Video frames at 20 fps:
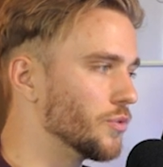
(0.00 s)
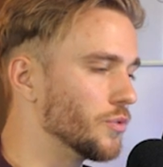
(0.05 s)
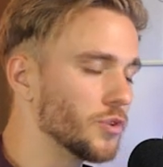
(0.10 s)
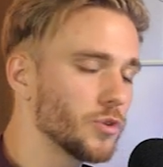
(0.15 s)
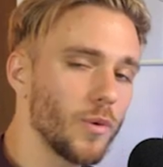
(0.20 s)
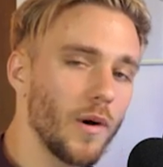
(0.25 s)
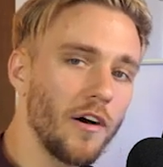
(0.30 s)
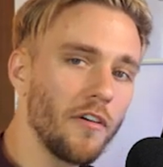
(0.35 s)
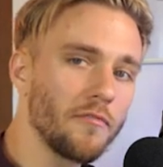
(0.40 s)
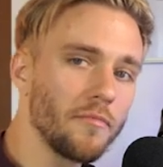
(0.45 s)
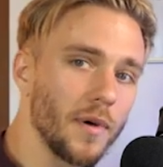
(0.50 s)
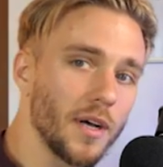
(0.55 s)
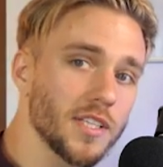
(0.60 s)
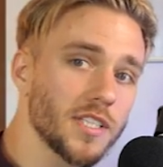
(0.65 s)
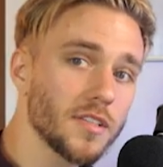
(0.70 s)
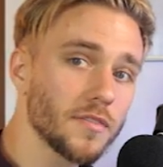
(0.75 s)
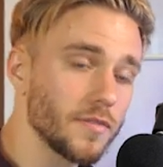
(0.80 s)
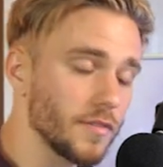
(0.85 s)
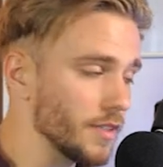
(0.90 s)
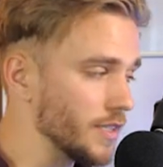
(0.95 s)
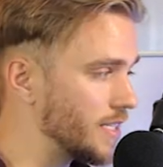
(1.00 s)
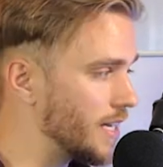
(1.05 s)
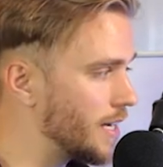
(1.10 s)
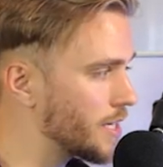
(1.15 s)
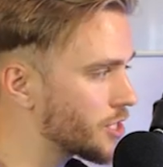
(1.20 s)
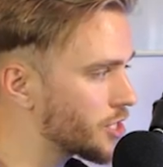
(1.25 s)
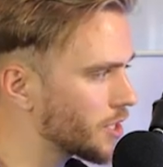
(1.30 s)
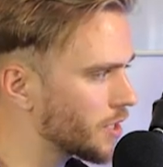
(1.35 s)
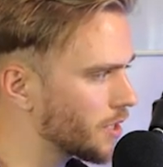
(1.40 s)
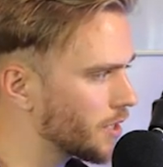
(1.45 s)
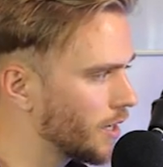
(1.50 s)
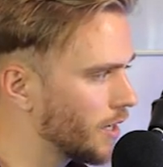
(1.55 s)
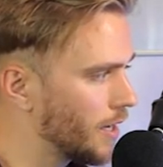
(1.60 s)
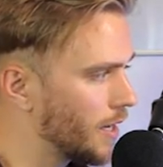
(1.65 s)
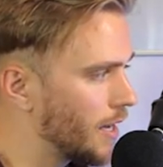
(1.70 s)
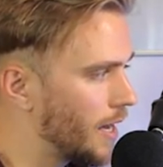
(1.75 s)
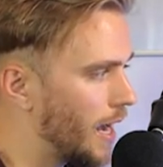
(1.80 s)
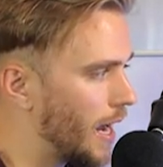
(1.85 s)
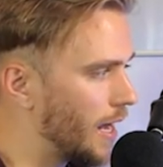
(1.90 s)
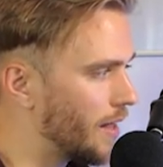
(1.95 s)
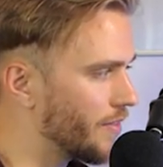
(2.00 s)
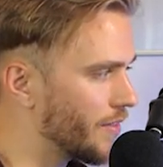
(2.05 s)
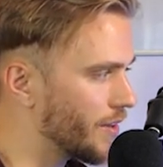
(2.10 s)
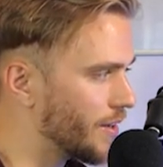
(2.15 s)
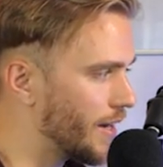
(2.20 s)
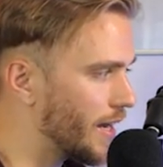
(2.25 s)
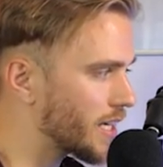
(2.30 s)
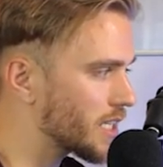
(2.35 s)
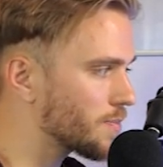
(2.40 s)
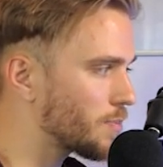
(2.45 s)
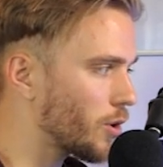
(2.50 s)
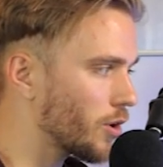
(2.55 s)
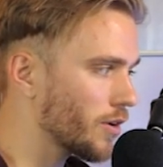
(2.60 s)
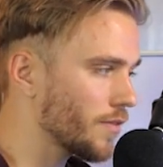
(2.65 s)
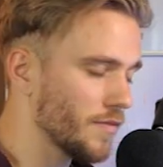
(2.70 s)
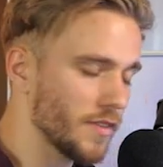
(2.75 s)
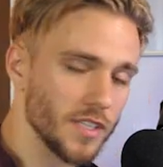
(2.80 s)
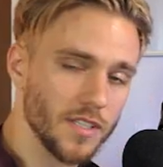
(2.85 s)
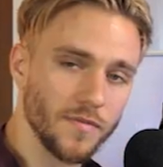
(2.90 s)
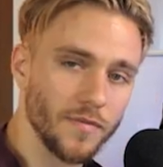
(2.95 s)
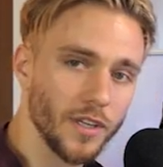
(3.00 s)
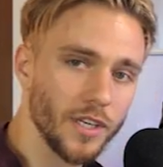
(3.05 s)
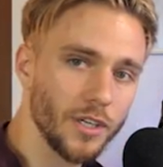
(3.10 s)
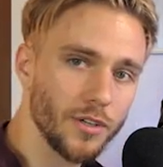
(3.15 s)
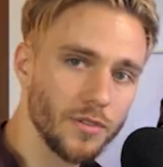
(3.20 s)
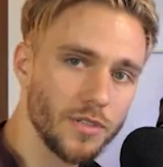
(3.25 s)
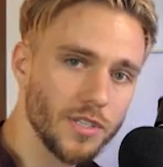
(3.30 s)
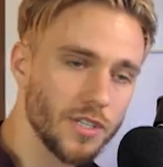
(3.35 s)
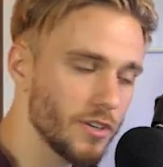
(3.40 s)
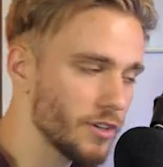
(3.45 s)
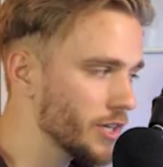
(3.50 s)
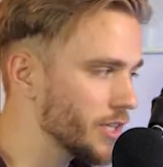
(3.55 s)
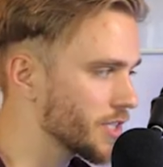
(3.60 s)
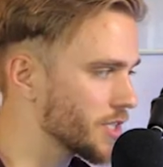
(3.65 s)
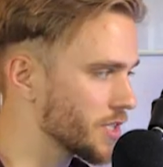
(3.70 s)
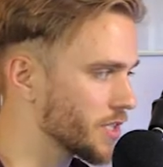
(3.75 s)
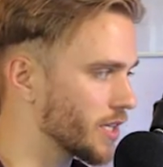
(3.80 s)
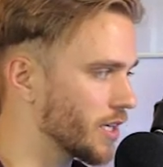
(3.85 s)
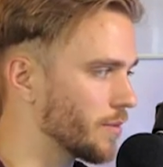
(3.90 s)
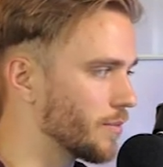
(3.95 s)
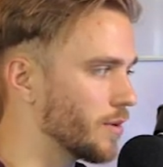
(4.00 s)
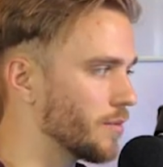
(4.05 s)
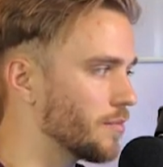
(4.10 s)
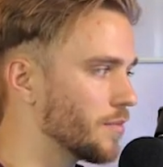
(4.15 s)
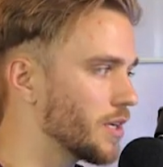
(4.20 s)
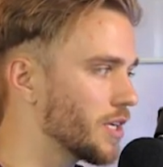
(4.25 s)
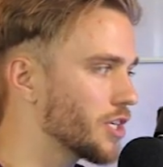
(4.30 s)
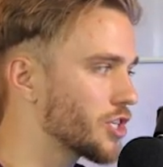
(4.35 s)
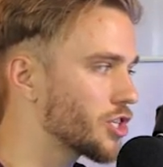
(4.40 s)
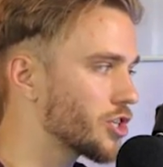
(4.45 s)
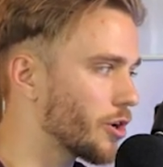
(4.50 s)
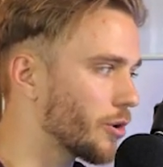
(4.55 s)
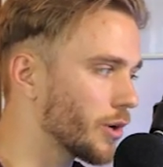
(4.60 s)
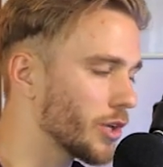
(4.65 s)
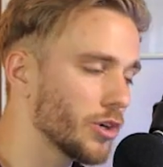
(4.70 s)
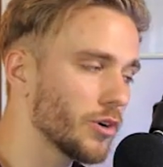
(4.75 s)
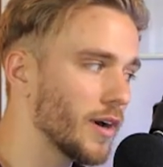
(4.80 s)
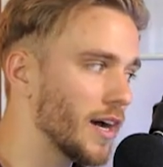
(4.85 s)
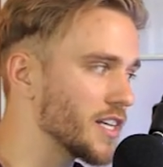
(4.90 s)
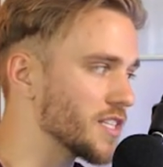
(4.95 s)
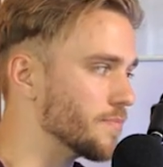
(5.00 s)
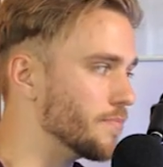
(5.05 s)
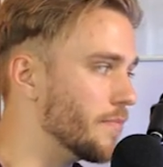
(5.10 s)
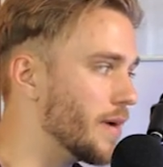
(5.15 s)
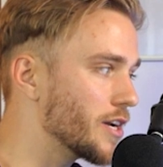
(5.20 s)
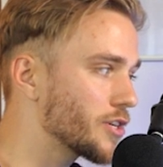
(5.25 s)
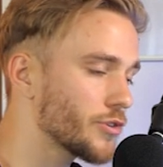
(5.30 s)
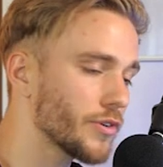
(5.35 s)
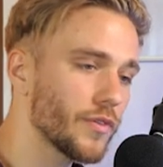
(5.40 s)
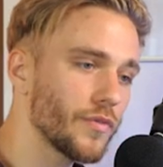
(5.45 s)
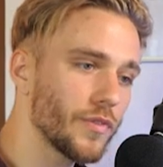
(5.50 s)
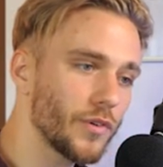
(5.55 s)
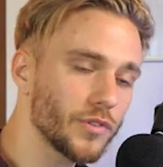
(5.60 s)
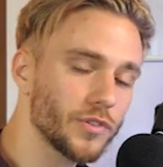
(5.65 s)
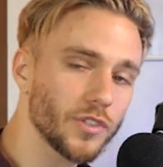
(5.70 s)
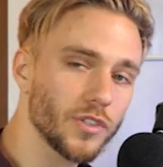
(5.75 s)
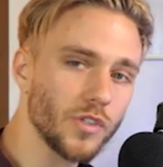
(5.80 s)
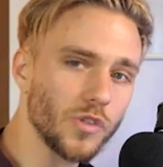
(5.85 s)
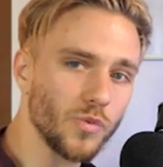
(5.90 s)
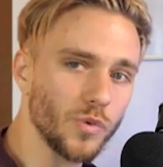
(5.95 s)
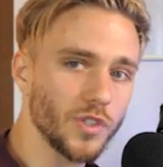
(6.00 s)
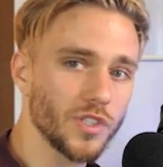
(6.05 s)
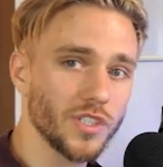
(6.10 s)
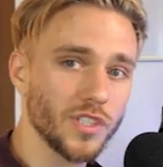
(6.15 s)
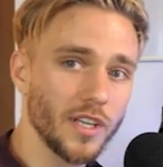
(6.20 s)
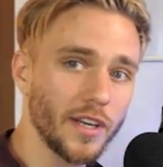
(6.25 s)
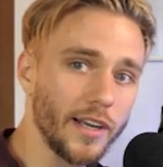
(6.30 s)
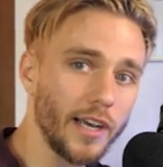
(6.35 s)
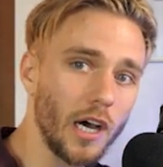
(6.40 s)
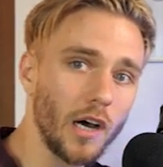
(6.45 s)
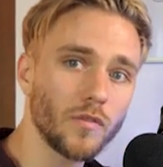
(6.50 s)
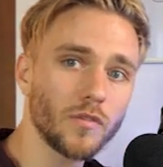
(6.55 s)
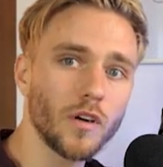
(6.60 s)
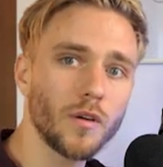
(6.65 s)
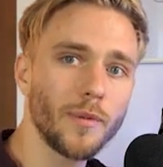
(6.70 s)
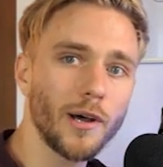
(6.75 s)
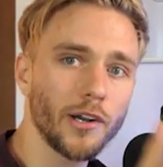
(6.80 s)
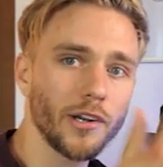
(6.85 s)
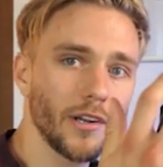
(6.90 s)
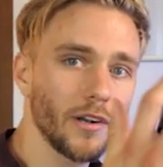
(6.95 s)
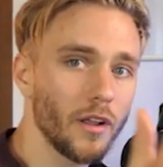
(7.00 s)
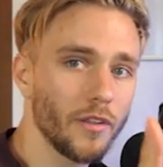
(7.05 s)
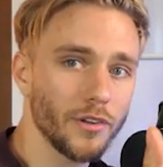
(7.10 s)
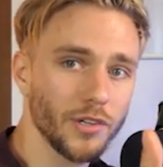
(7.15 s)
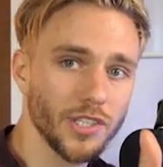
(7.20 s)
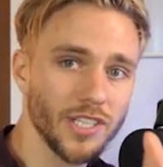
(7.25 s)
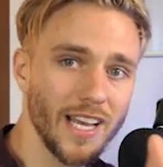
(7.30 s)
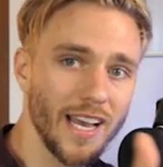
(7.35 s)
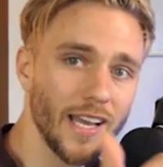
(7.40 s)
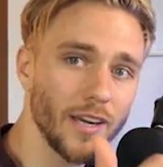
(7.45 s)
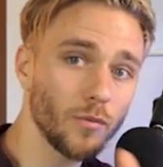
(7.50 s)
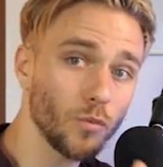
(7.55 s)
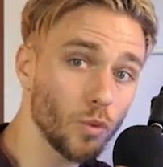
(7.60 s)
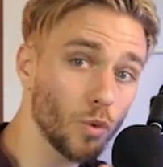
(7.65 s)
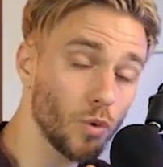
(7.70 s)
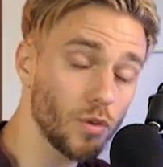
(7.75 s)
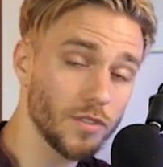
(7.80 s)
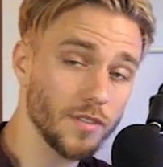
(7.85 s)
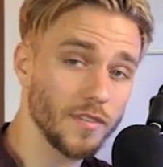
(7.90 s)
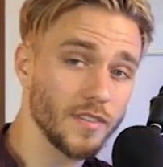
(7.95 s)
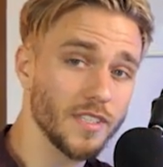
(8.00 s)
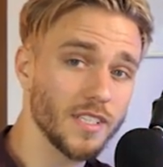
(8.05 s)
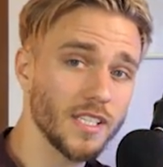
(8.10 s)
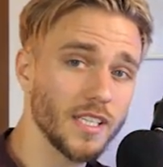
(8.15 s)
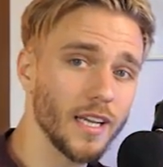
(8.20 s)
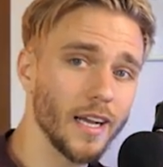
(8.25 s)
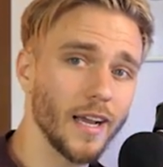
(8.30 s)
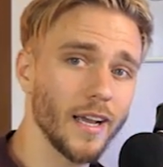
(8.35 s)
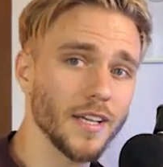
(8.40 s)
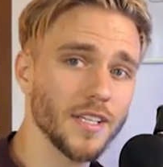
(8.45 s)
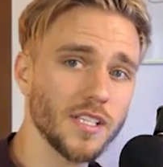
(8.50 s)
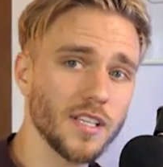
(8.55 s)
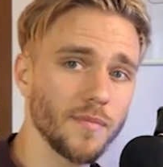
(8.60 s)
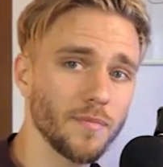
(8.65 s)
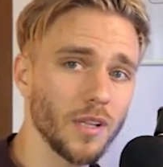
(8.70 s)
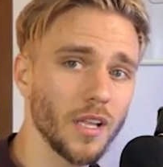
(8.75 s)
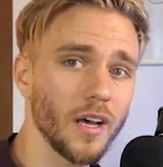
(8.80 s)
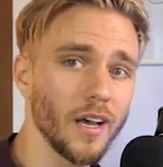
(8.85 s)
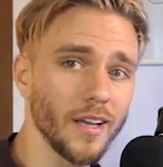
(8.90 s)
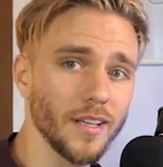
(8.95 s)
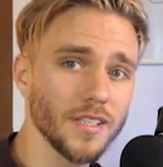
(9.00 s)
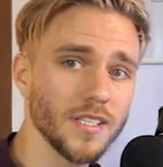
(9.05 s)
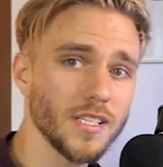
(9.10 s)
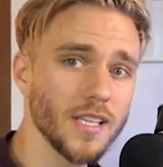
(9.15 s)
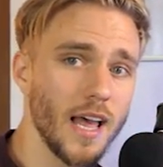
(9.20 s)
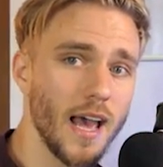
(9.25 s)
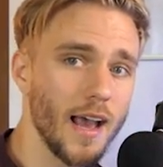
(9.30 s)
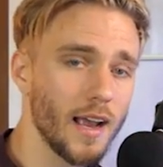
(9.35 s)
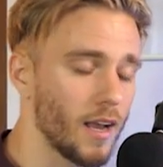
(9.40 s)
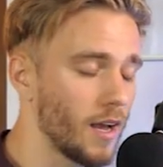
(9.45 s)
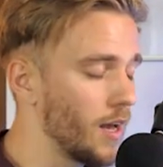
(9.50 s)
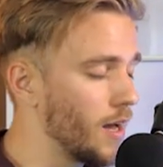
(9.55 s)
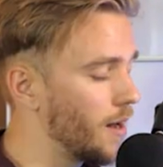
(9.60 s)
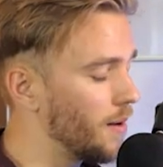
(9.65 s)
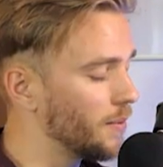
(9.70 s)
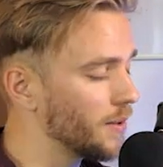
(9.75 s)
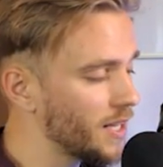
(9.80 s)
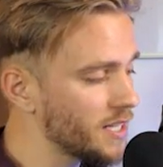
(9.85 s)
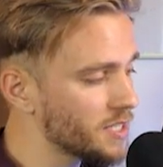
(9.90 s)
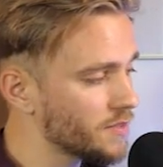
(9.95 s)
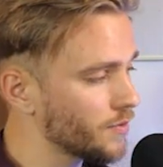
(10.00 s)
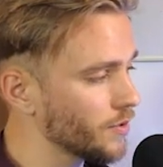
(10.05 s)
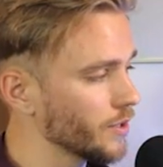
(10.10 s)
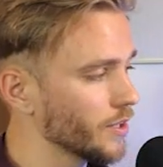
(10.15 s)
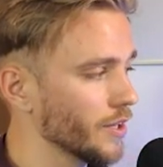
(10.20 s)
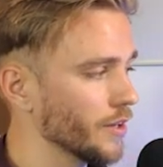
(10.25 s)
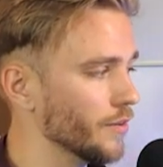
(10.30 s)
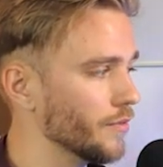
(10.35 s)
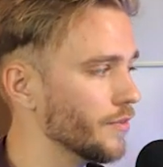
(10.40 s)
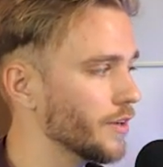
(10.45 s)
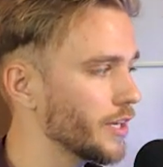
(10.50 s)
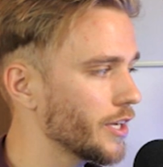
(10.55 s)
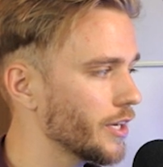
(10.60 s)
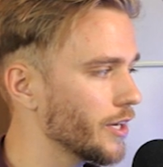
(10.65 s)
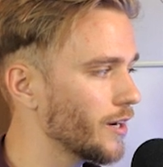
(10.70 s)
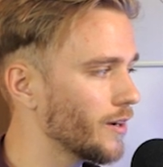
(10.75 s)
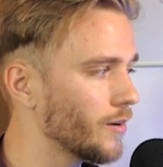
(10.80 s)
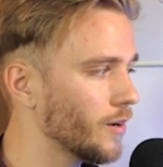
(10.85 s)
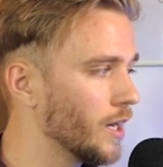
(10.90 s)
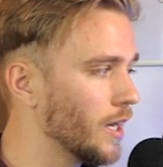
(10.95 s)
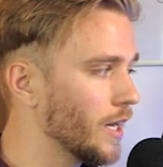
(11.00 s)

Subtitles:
12 months of retention. And the next part of this video series is going to be me showing you guys metric filters, which is going to cover about another 10 rules of the CIS compliance stack. But that's for another video.